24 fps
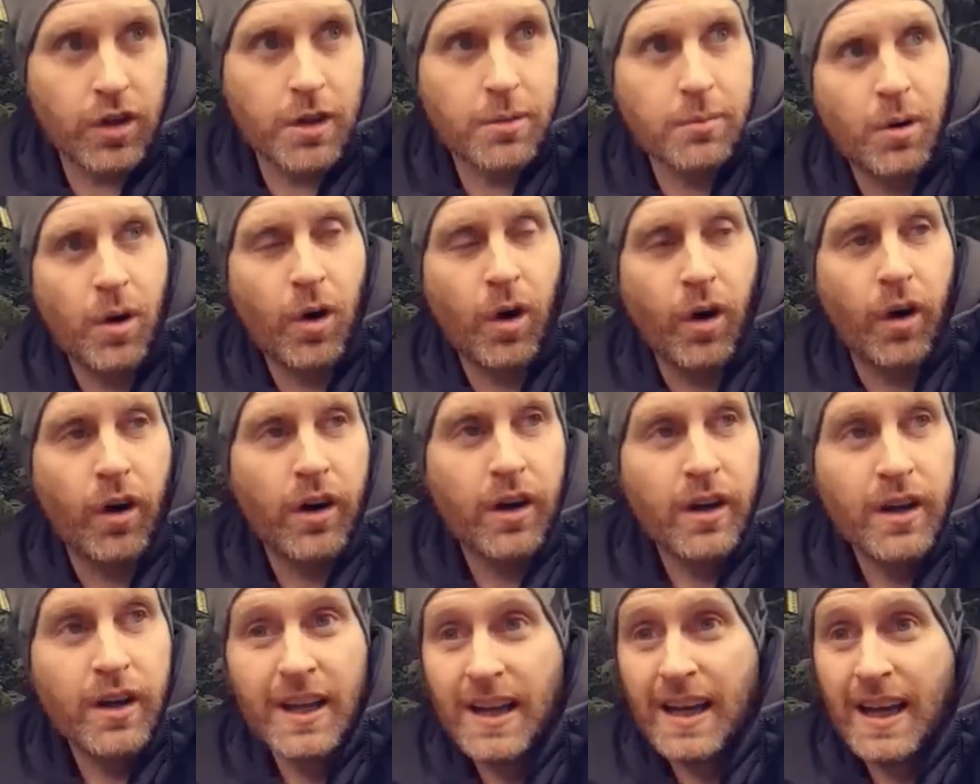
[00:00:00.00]
Tullamore.
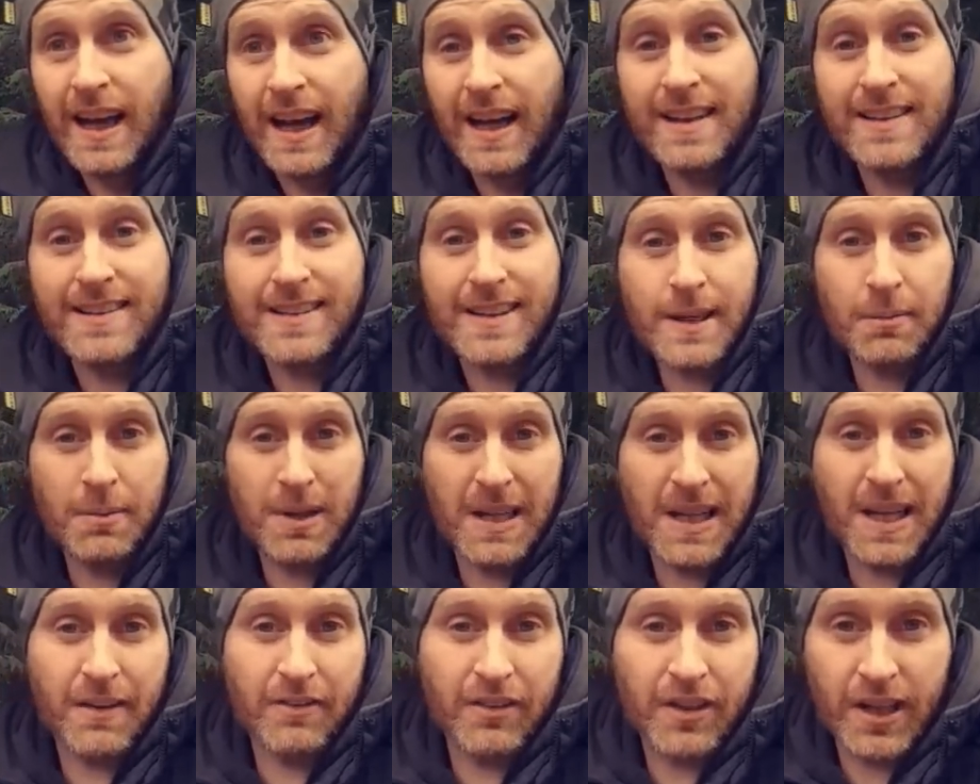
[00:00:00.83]
And
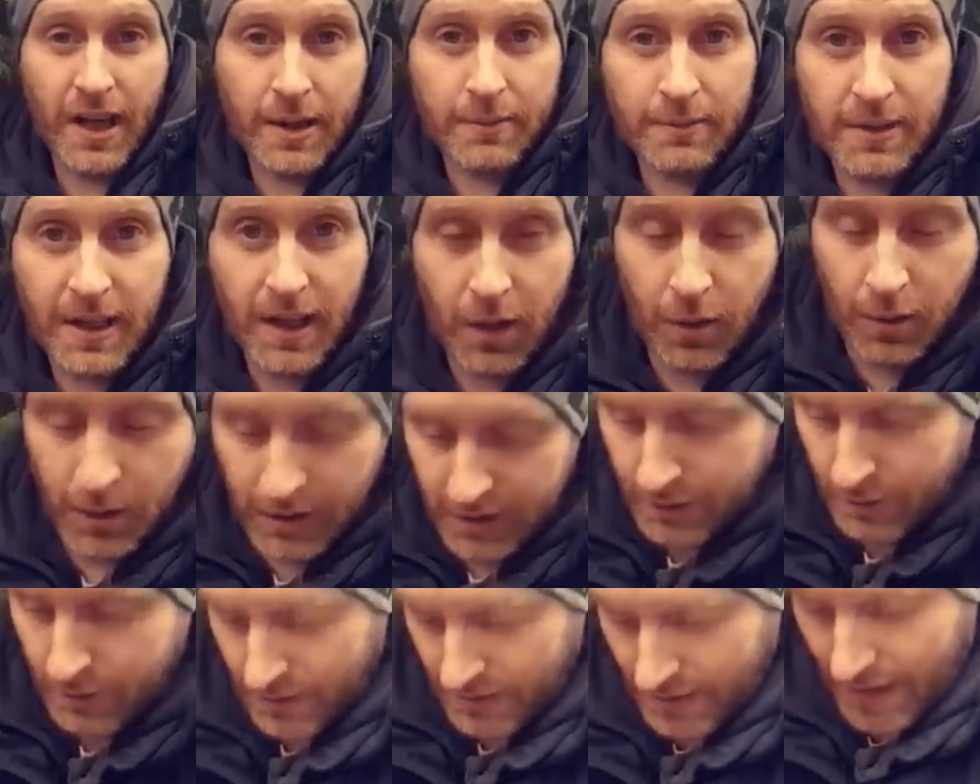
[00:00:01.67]
seemingly every time they go
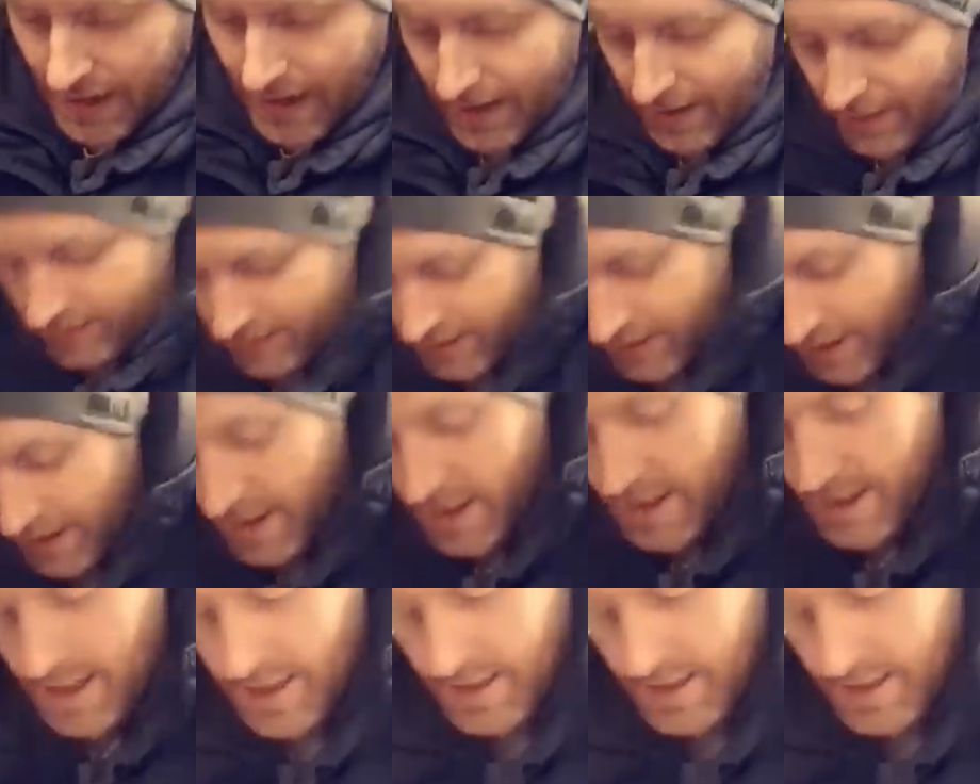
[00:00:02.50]
into the yard,